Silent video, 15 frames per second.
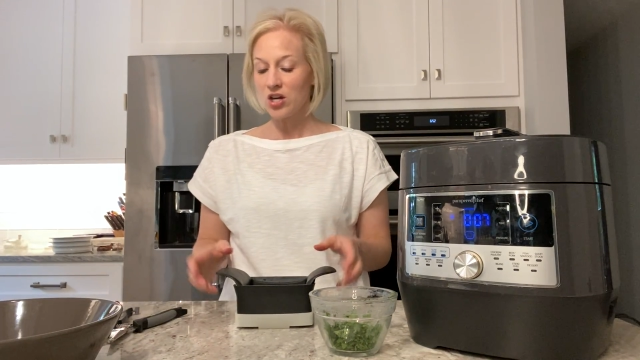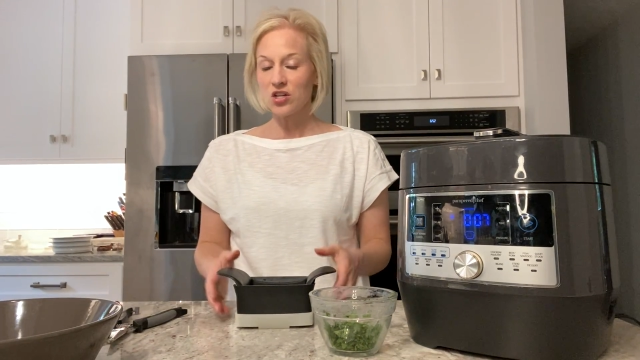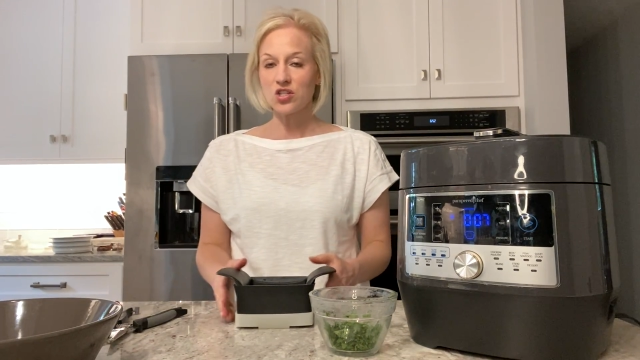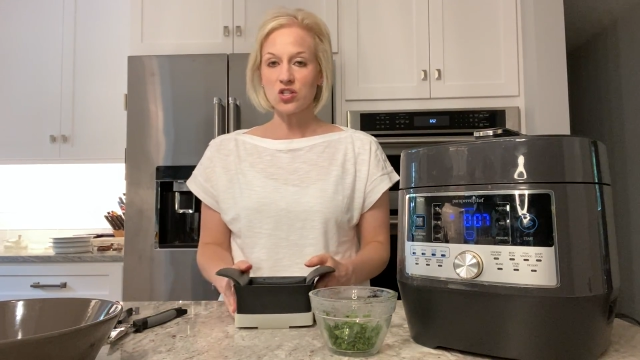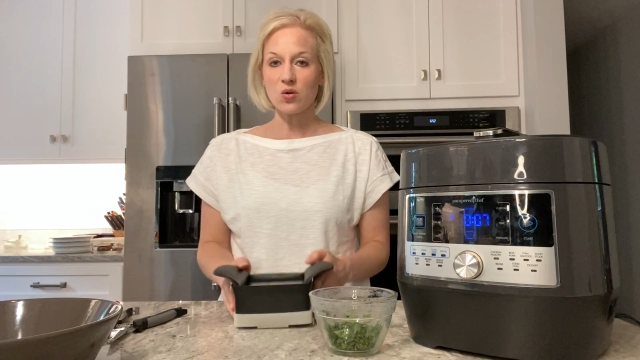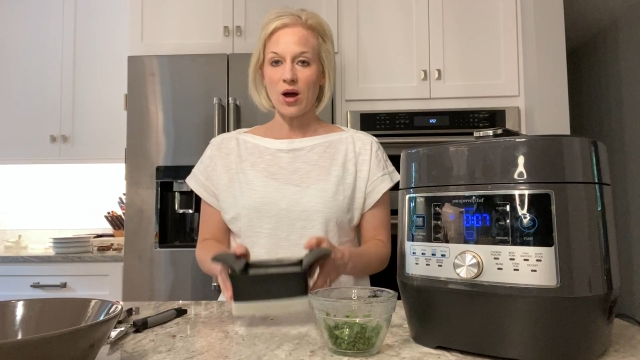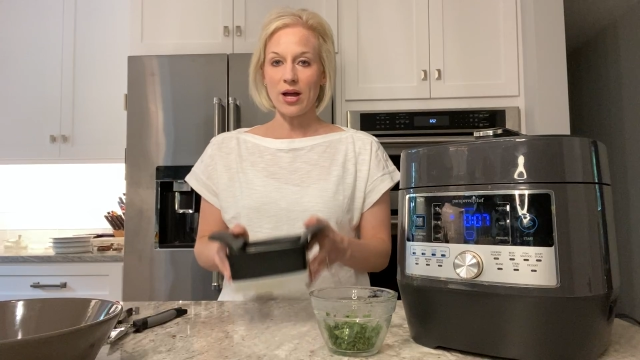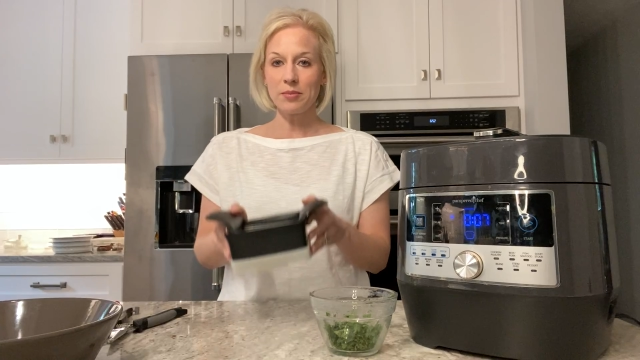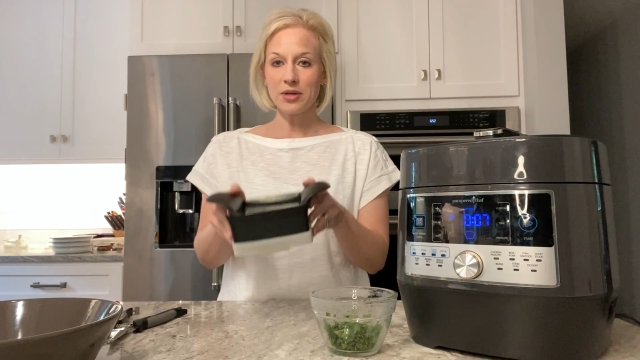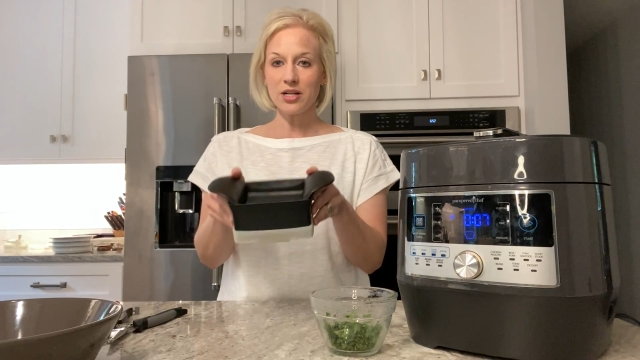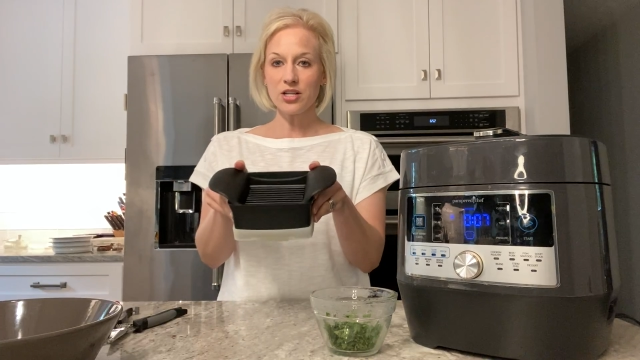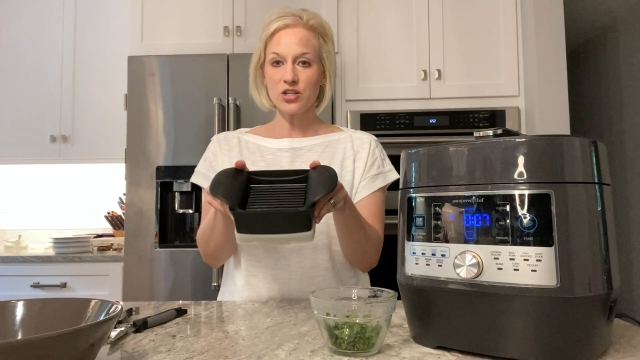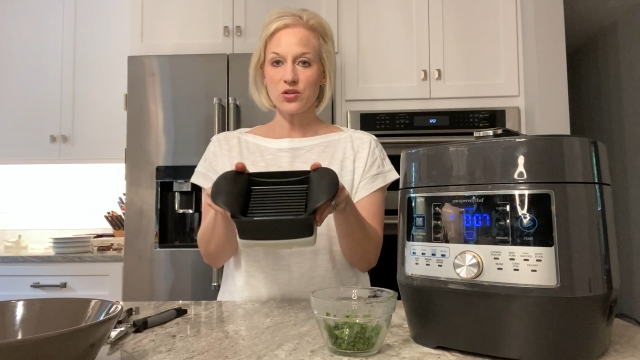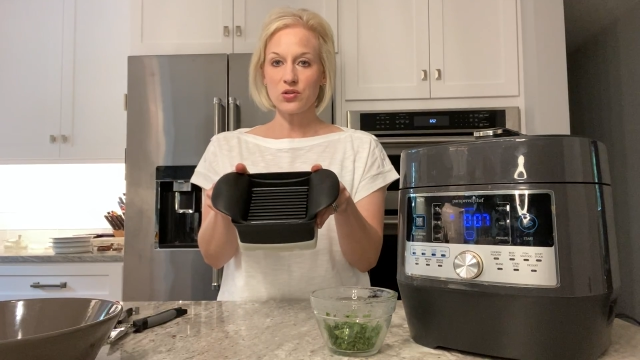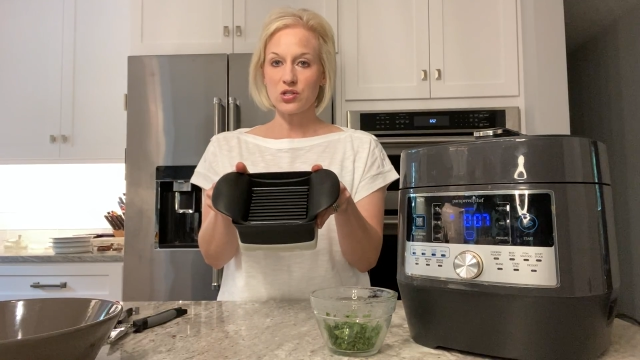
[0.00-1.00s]
So I'm
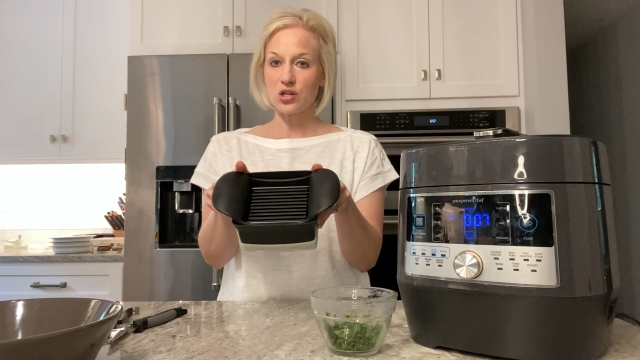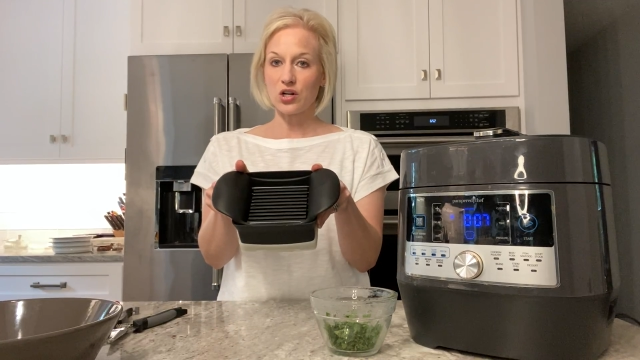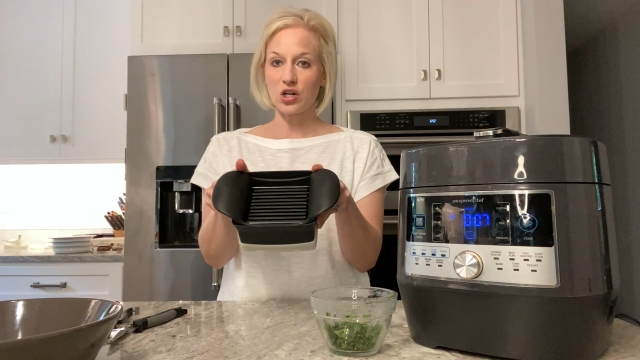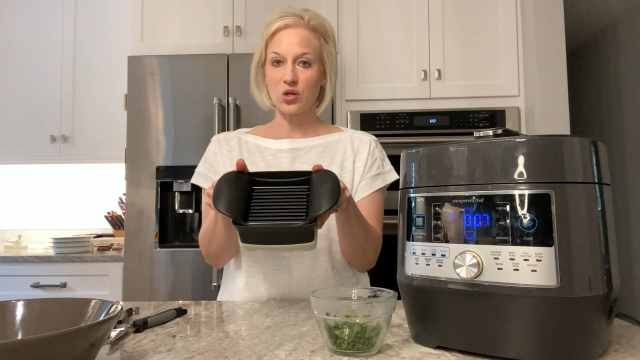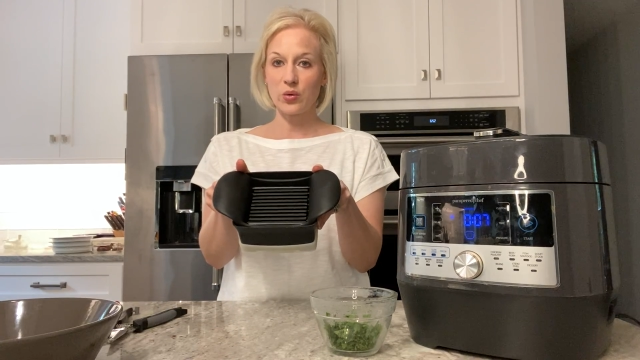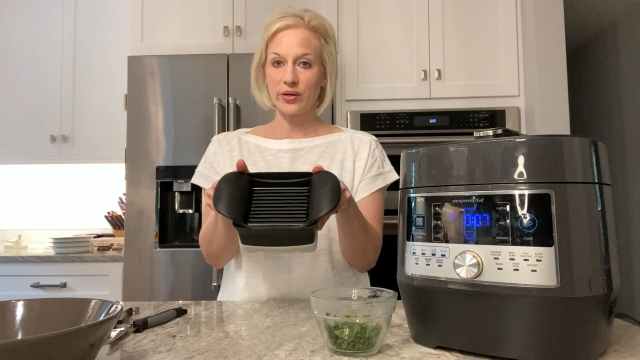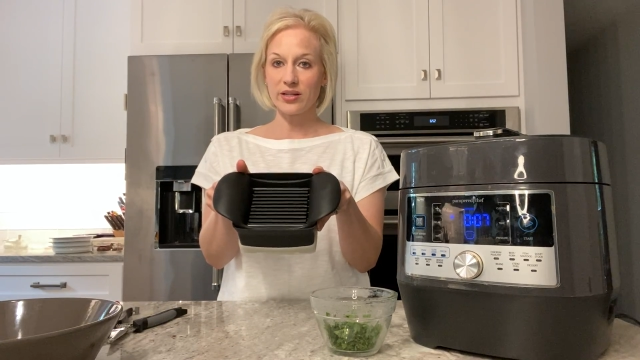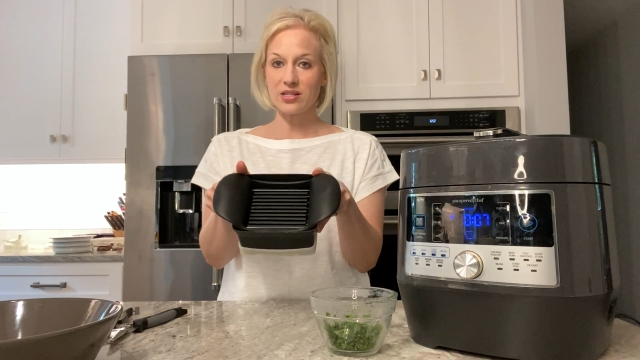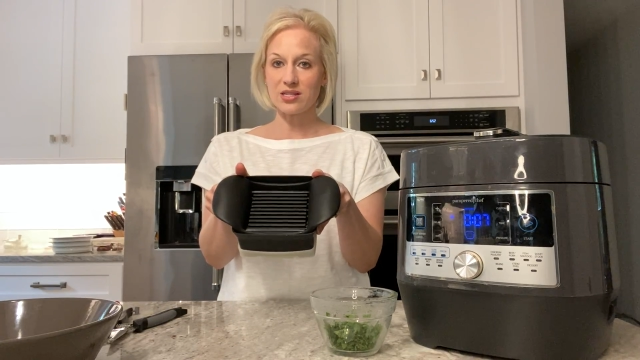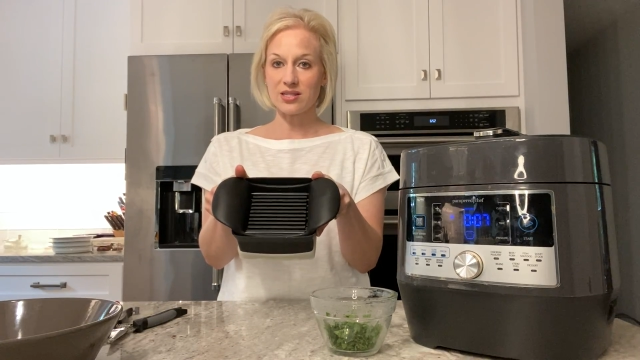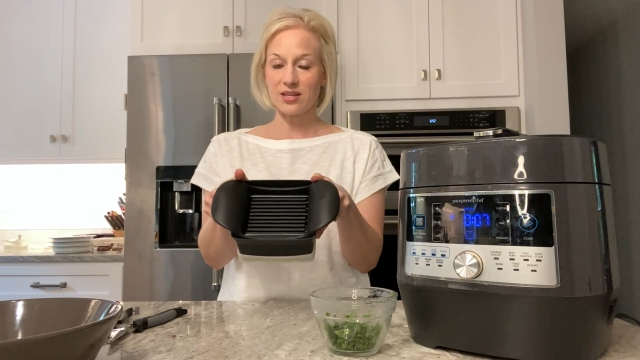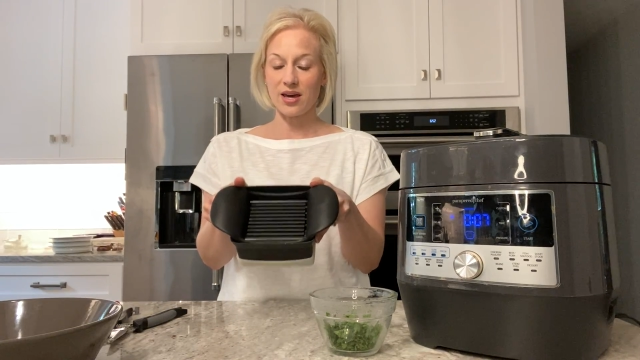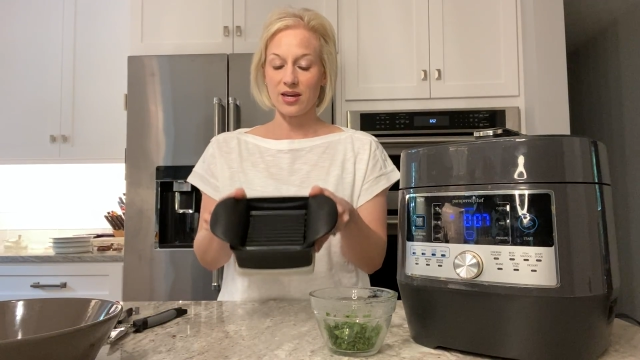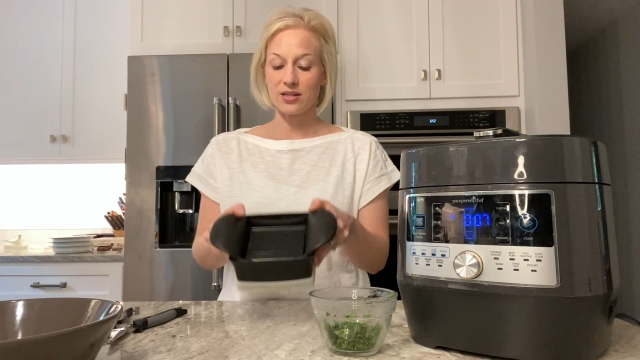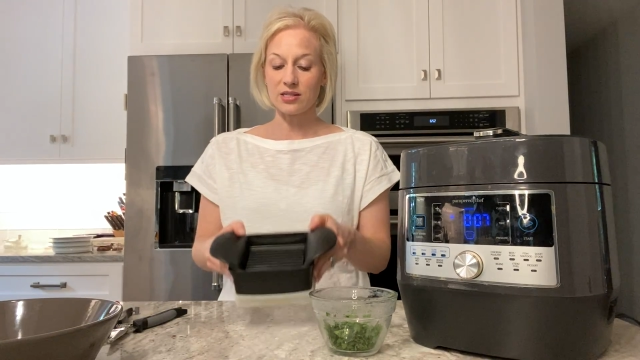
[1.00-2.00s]
gonna use our quick
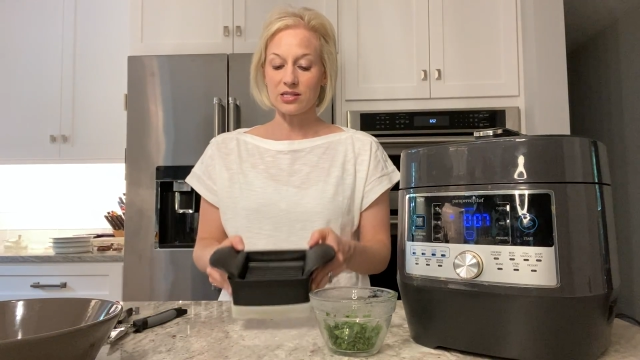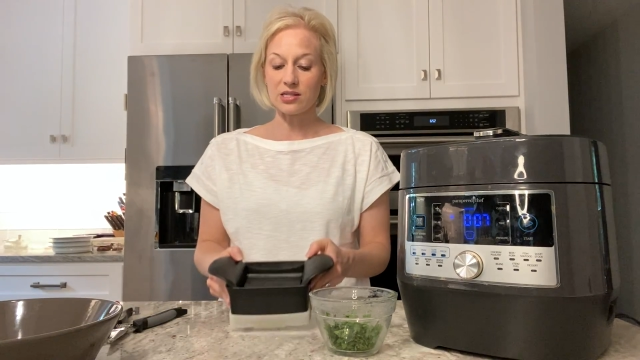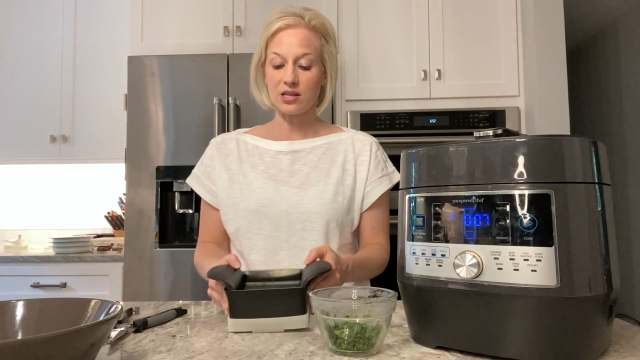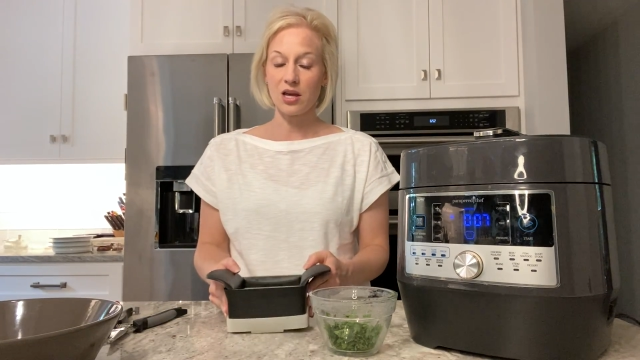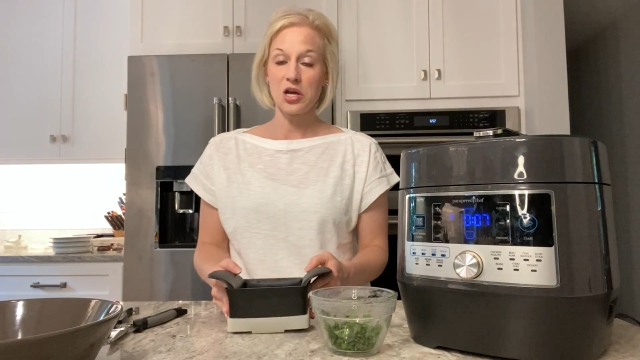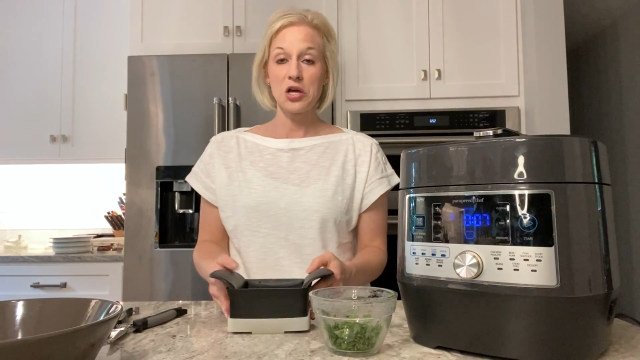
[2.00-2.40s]
slice